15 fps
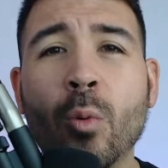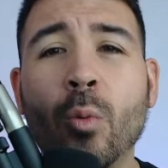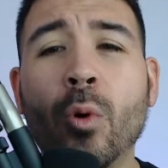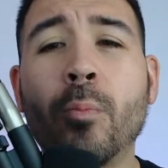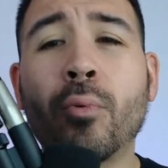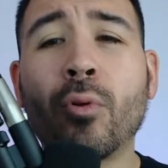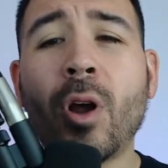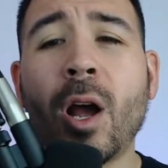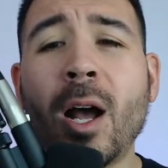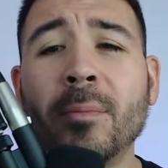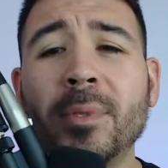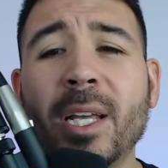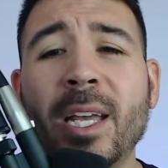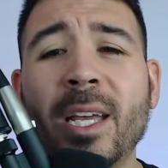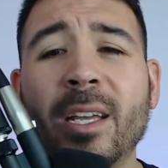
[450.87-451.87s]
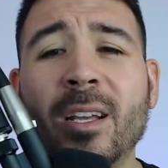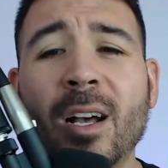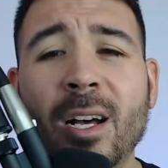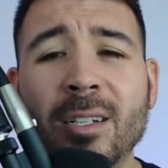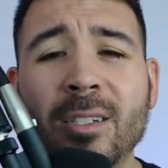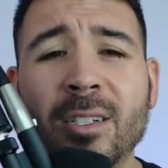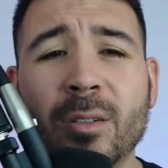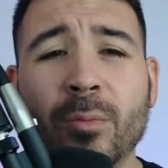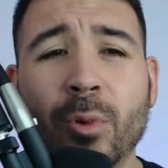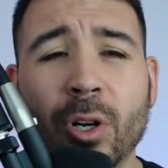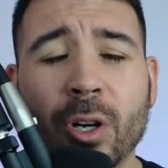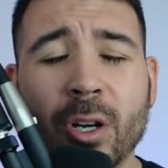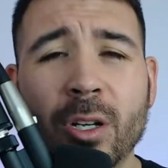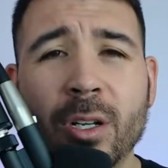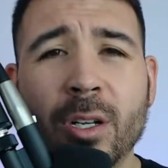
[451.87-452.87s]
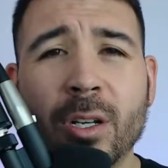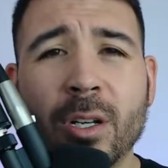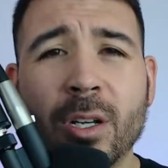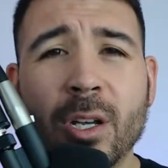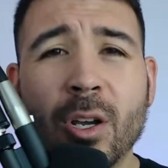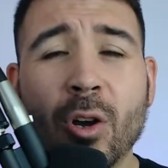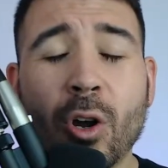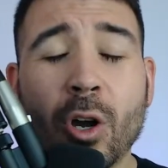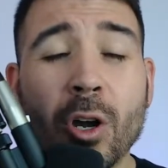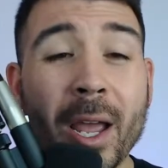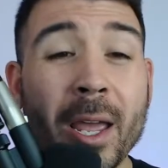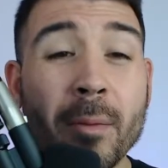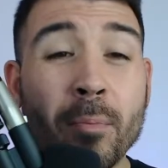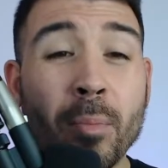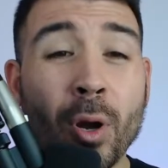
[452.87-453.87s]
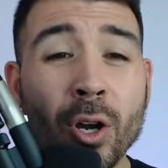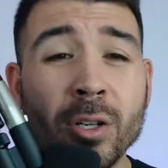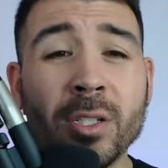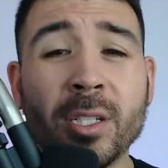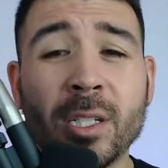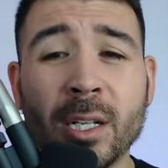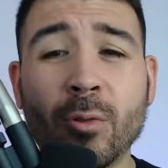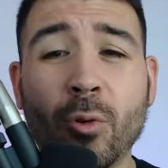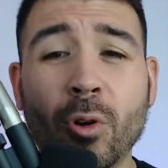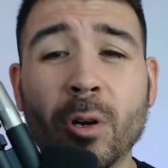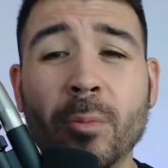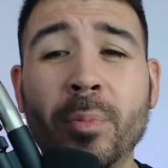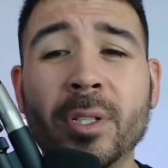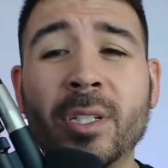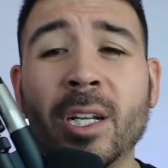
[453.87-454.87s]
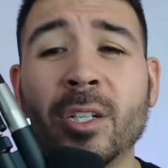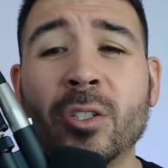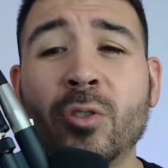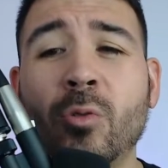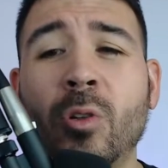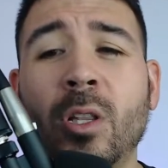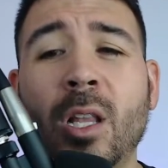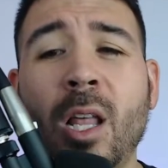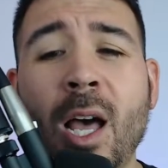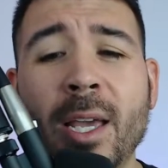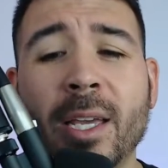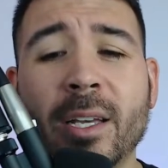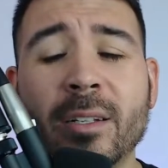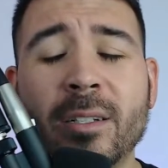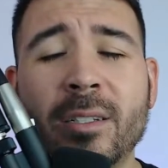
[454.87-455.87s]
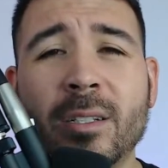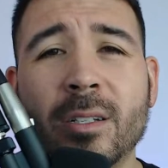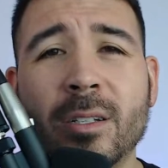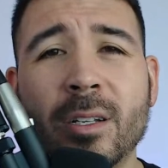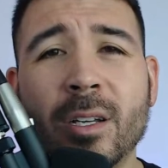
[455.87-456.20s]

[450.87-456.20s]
will prompt a customer or a person or a potential client